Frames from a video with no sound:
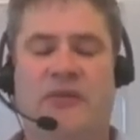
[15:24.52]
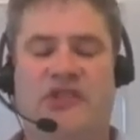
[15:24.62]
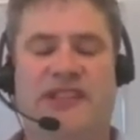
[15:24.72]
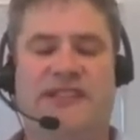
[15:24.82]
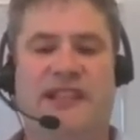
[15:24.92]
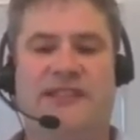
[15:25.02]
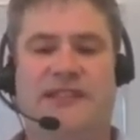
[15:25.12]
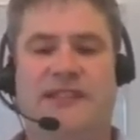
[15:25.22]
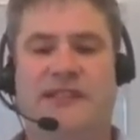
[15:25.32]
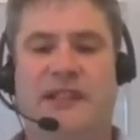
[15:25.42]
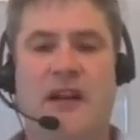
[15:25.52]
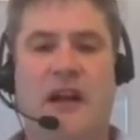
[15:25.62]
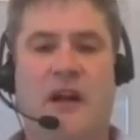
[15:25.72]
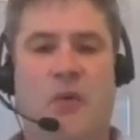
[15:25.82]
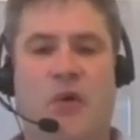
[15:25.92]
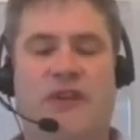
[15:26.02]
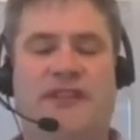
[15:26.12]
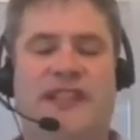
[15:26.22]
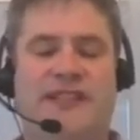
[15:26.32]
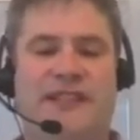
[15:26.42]
machine sensors and water
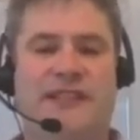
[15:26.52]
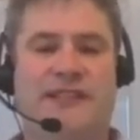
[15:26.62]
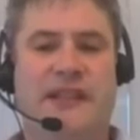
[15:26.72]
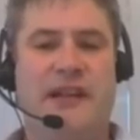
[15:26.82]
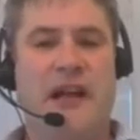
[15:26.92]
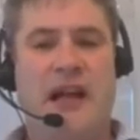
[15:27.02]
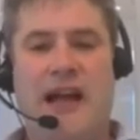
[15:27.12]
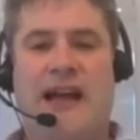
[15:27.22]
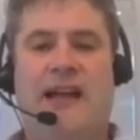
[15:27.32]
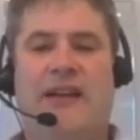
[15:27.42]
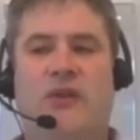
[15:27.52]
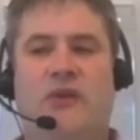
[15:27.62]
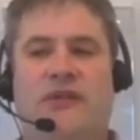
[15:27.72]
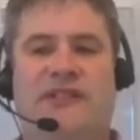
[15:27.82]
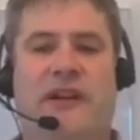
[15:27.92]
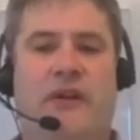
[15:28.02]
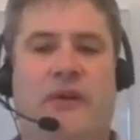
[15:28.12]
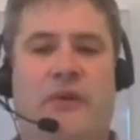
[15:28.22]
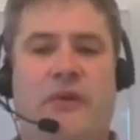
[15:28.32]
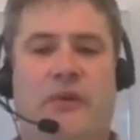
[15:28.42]
sensors, and
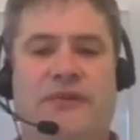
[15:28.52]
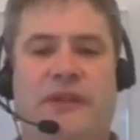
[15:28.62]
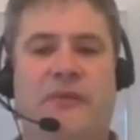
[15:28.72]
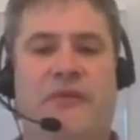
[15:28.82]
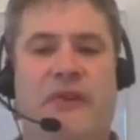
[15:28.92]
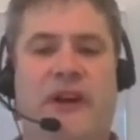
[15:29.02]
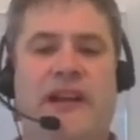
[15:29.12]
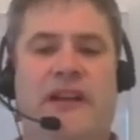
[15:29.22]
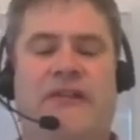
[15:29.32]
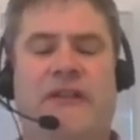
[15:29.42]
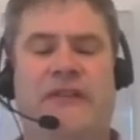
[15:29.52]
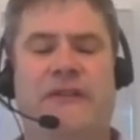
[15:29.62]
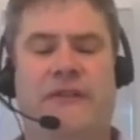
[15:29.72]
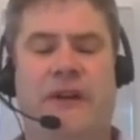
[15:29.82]
also some very innovative